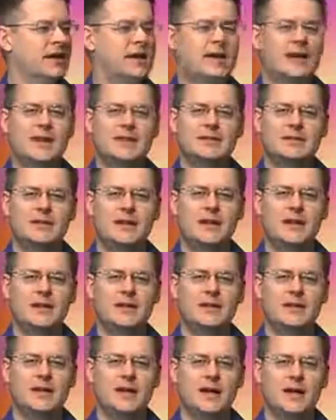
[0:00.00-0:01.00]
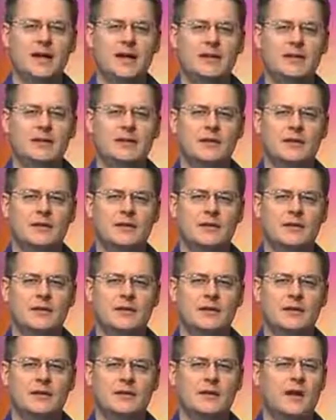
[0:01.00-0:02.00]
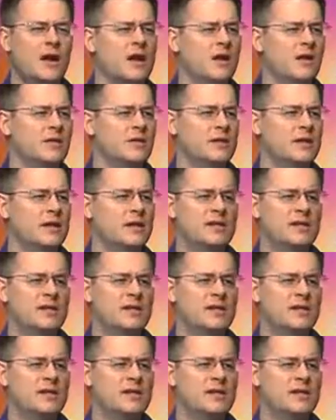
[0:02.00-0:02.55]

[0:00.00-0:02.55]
And I said, uh, no,